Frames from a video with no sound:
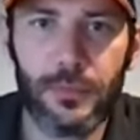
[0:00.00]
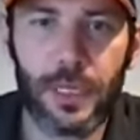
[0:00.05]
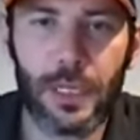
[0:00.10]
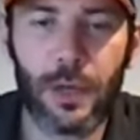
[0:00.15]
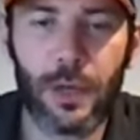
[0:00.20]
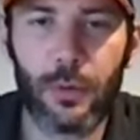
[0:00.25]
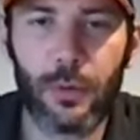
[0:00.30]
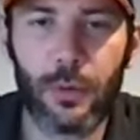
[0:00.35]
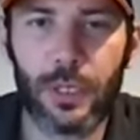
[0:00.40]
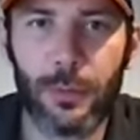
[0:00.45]

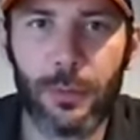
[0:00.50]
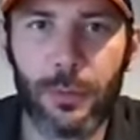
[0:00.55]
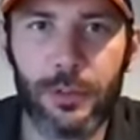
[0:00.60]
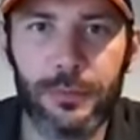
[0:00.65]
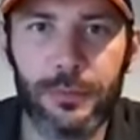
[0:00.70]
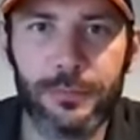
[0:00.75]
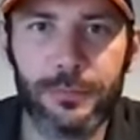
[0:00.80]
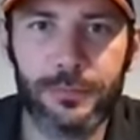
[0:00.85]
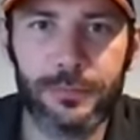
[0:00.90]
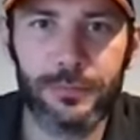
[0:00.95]
Oh, come on.
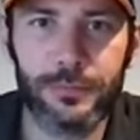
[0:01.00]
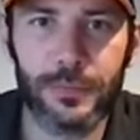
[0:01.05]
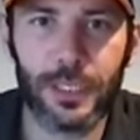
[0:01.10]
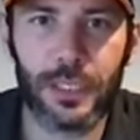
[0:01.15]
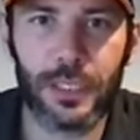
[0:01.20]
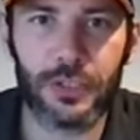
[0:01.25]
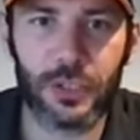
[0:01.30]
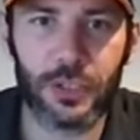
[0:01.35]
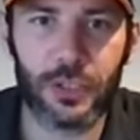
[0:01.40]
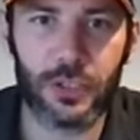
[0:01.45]

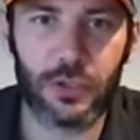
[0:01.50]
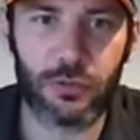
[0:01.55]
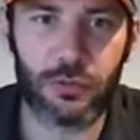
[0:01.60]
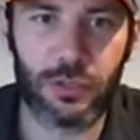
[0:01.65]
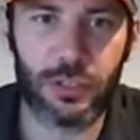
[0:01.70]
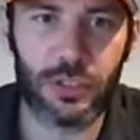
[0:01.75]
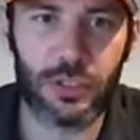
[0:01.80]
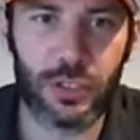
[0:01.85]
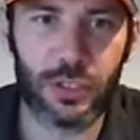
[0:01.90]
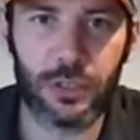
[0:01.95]
That's a good
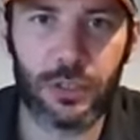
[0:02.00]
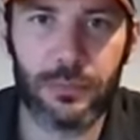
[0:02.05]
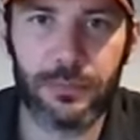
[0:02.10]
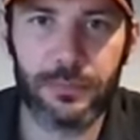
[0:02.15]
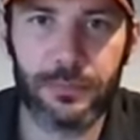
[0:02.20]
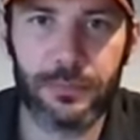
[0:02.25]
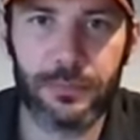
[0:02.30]
screenshot.